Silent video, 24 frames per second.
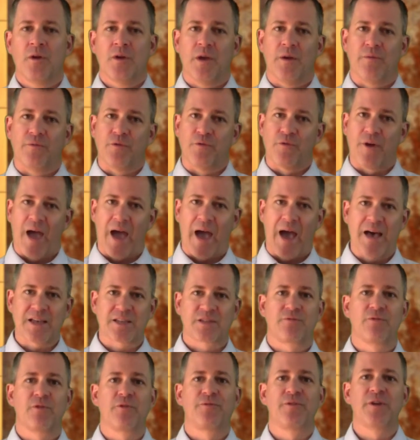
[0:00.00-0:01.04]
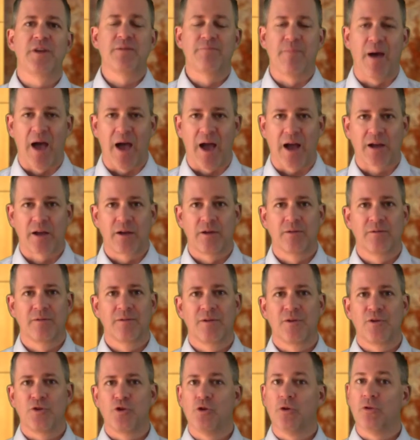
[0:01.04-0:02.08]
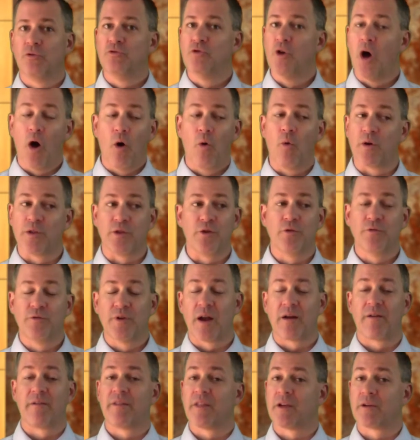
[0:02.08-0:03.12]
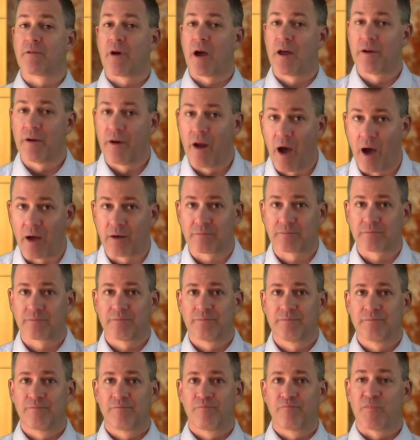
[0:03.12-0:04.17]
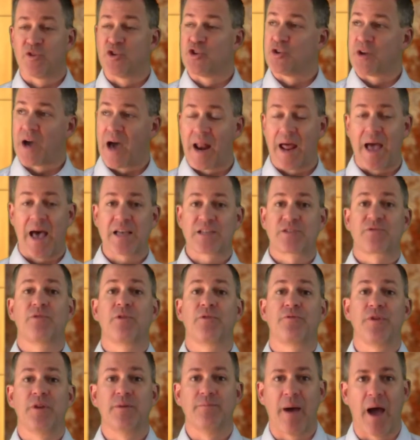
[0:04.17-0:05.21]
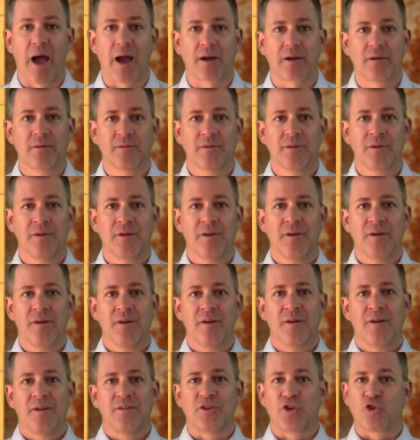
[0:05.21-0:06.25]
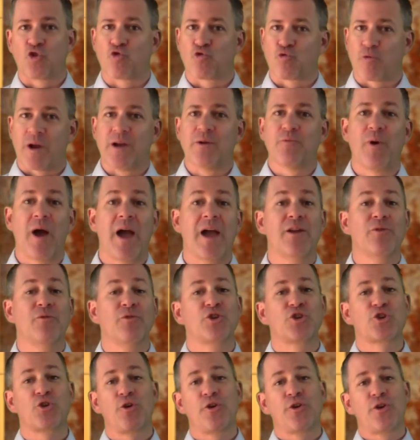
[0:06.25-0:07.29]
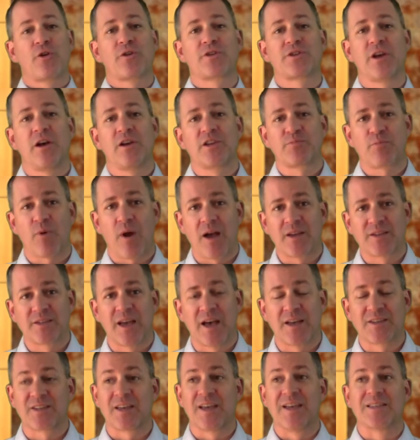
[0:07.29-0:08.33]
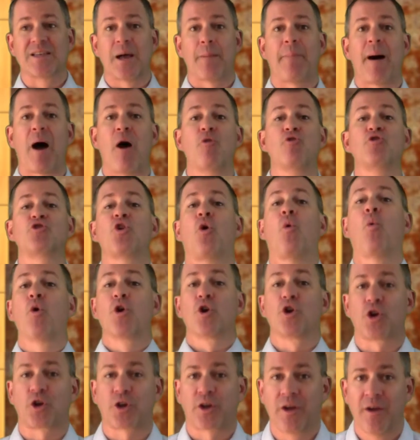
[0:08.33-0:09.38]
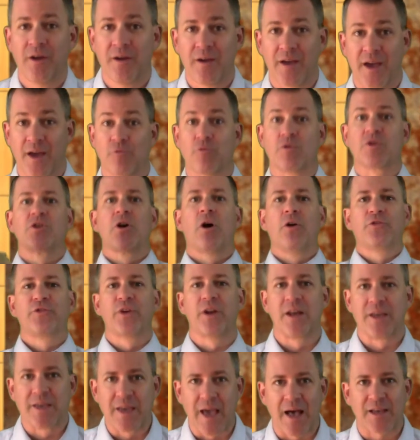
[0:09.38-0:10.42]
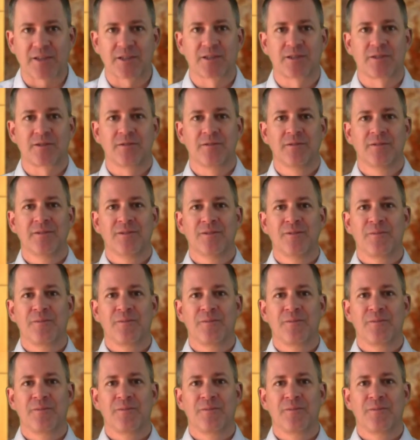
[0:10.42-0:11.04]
If you've asked for feedback, you'll know whether you've done everything right or not. But you got to ask for the feedback. It's a great way to ensure your sales process is about to work and result in a yes.